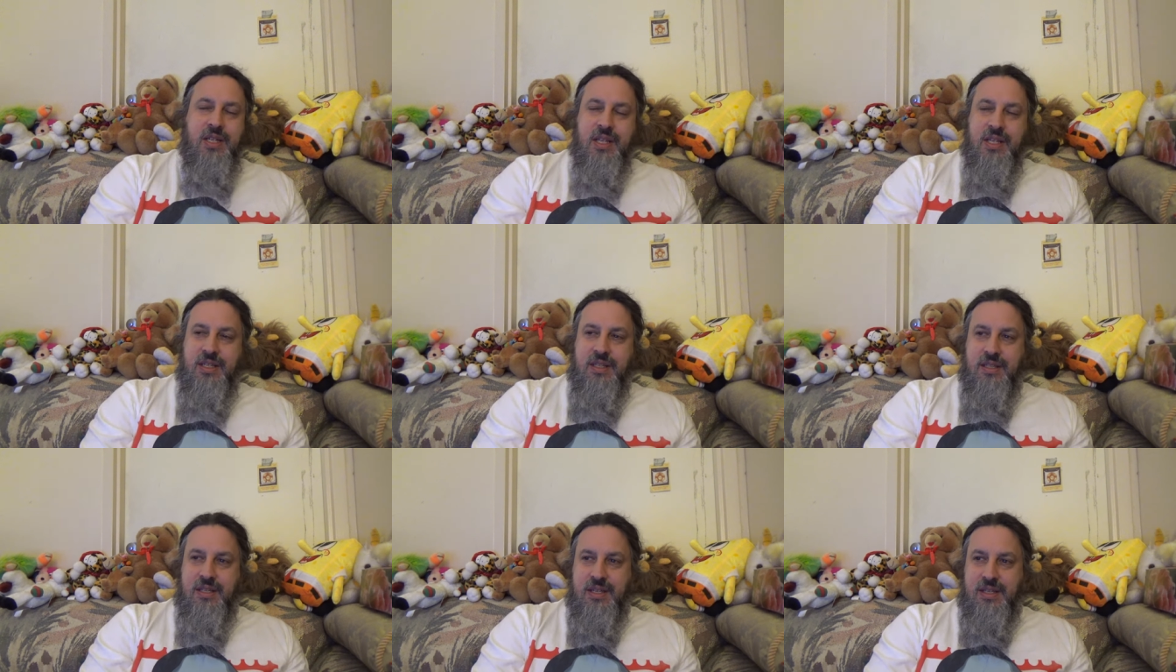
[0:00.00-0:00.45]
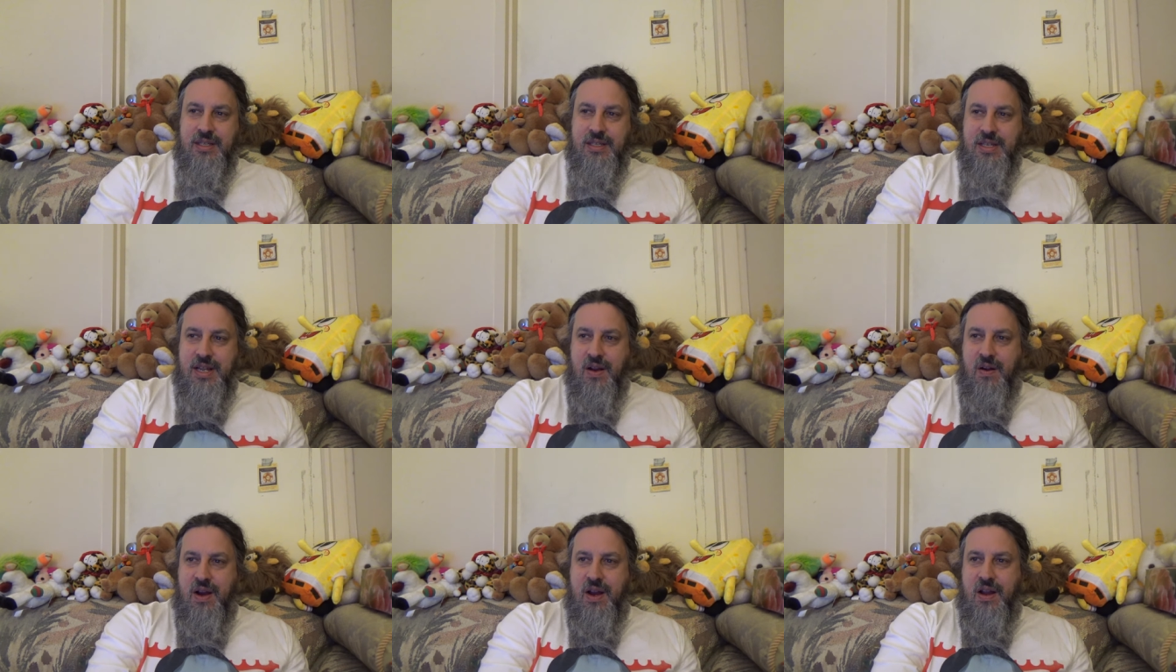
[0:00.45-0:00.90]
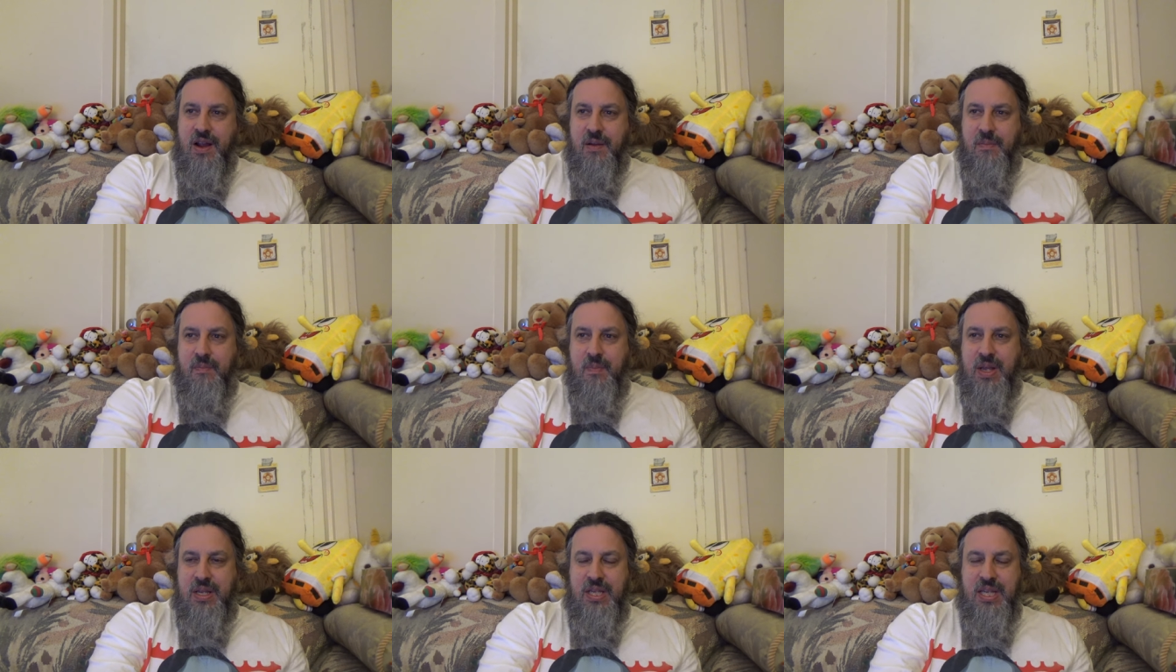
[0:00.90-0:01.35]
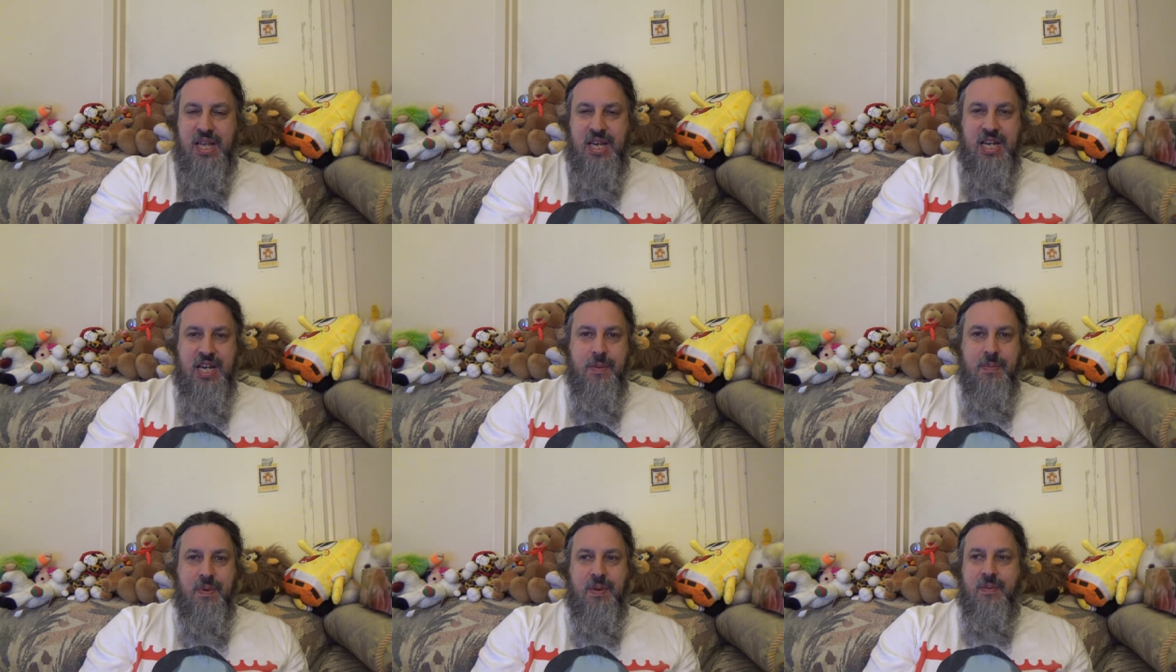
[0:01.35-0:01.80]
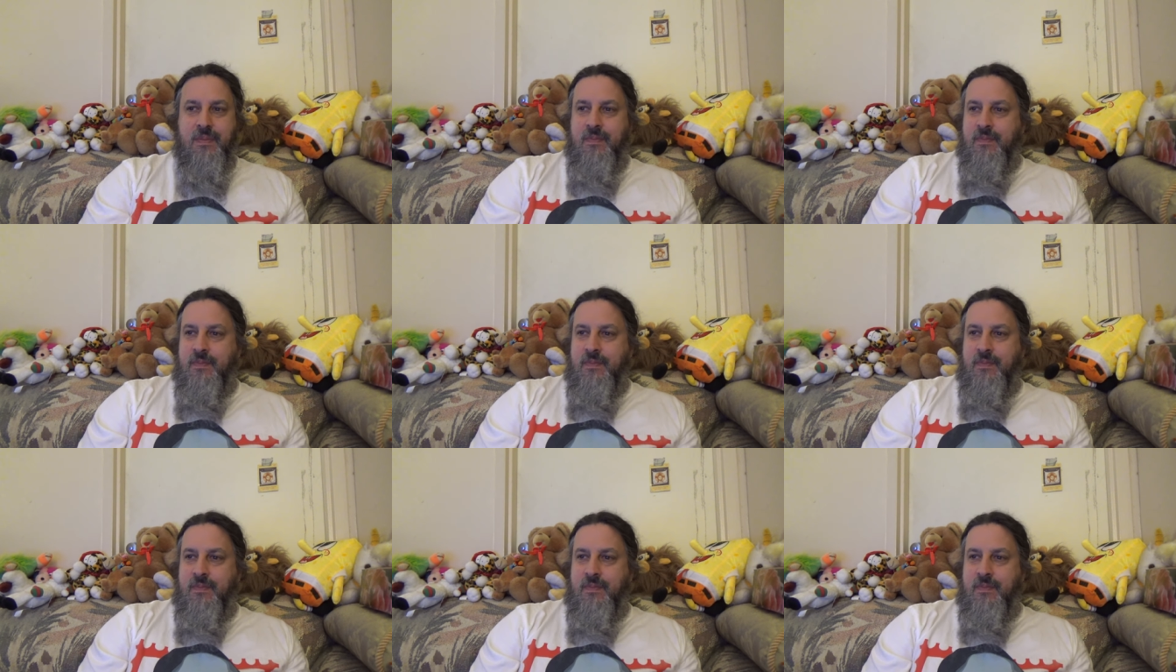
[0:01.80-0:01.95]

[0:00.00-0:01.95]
This is how I basically ended up